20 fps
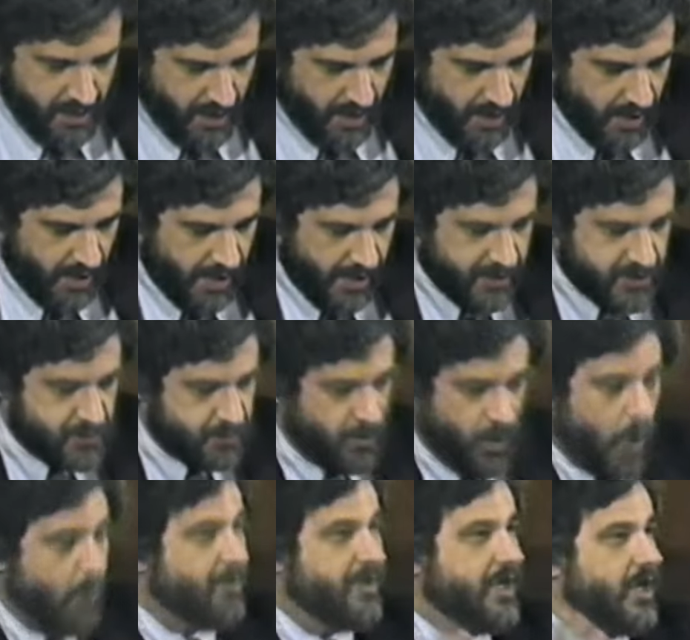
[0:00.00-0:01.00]
uh, exp
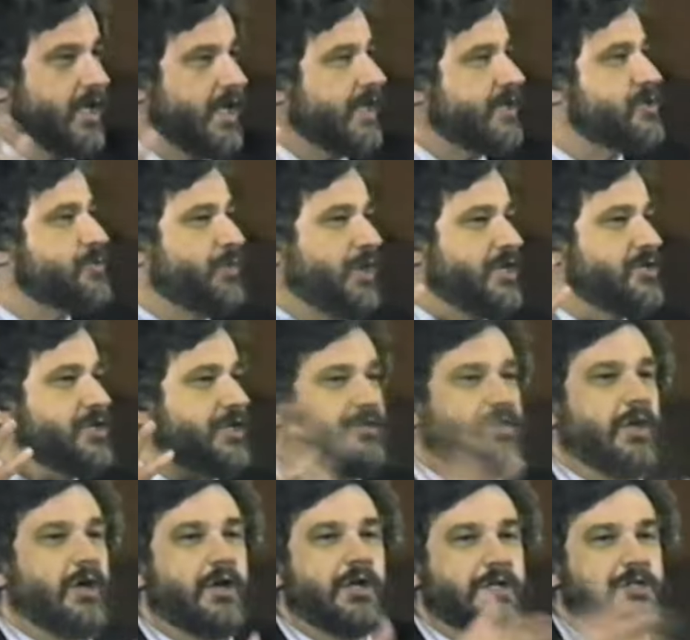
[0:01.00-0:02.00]
openly
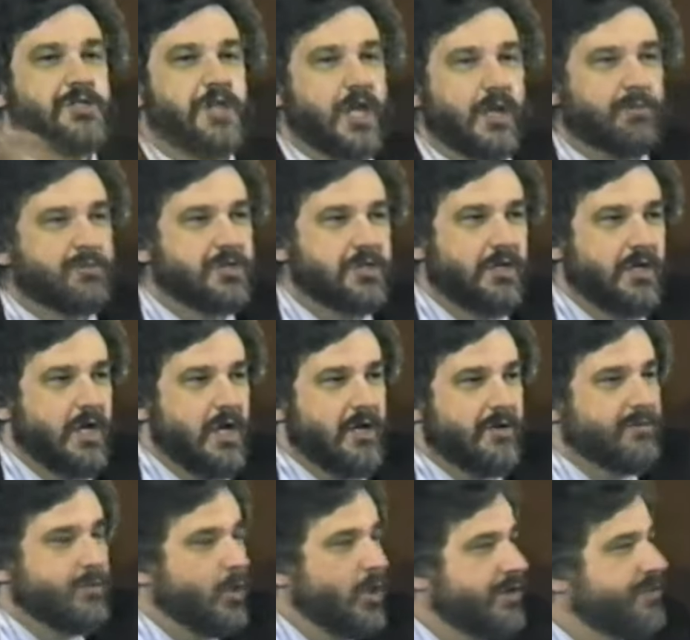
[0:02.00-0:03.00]
expressing their contempt
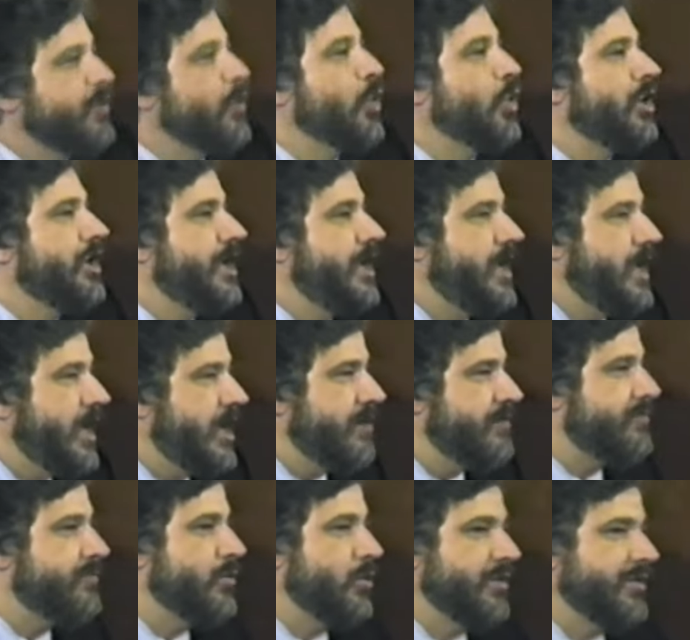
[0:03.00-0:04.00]
for authority
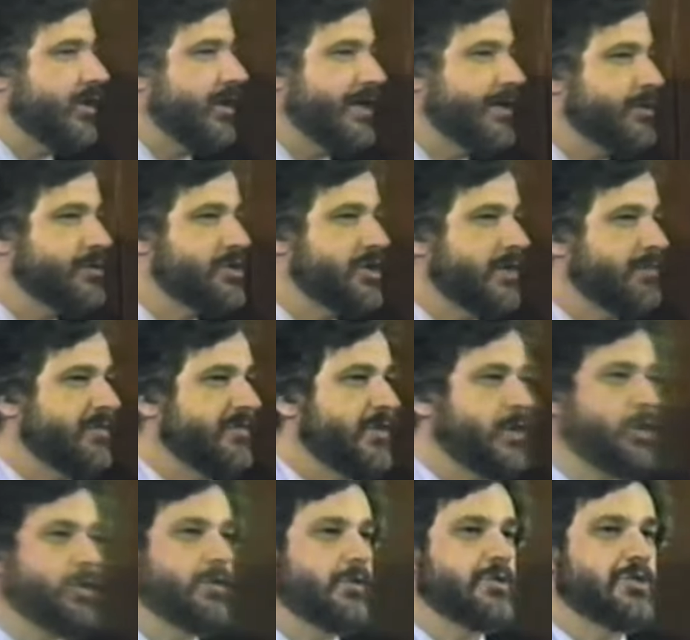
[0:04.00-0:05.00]
and for the leadership of
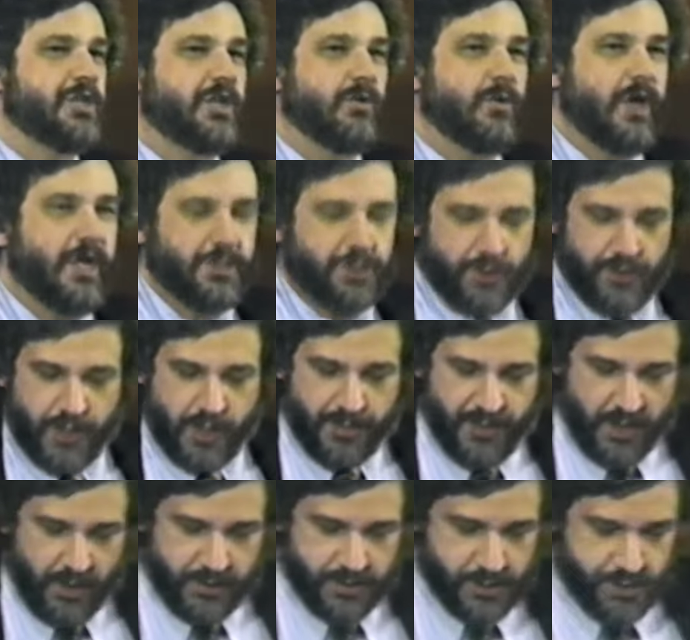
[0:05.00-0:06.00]
the older generation, their
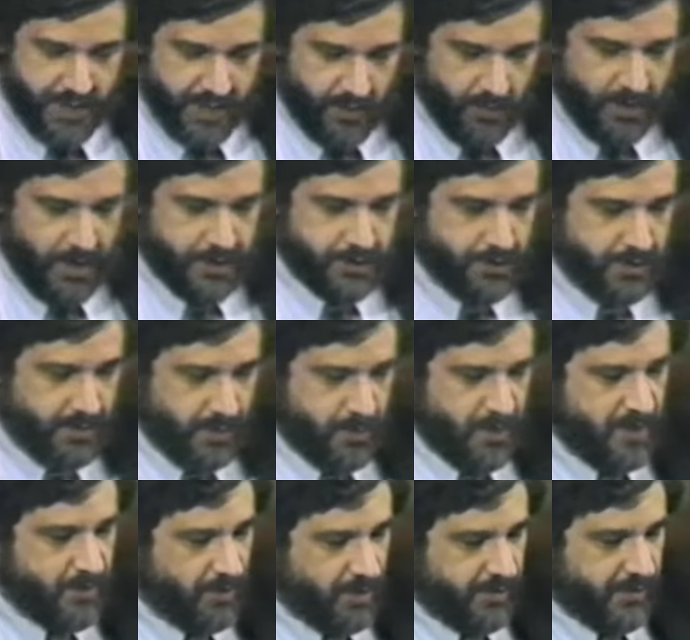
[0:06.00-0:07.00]
parents' generation, the
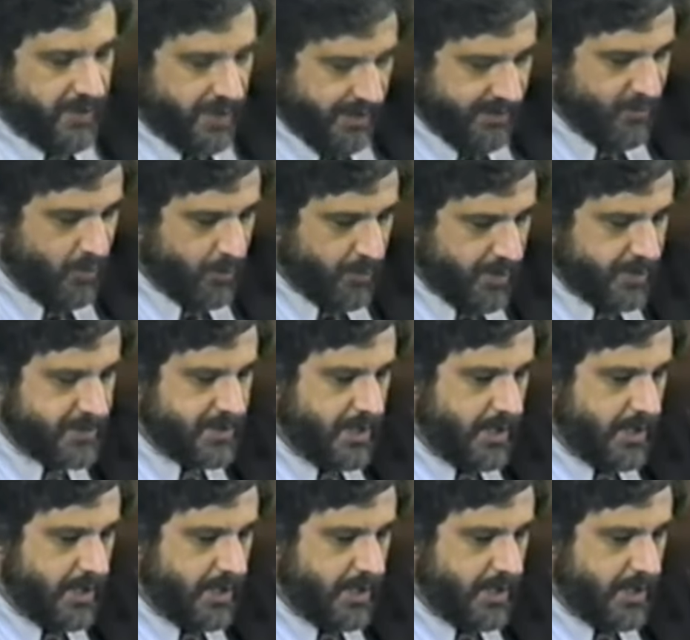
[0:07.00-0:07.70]
people in the government,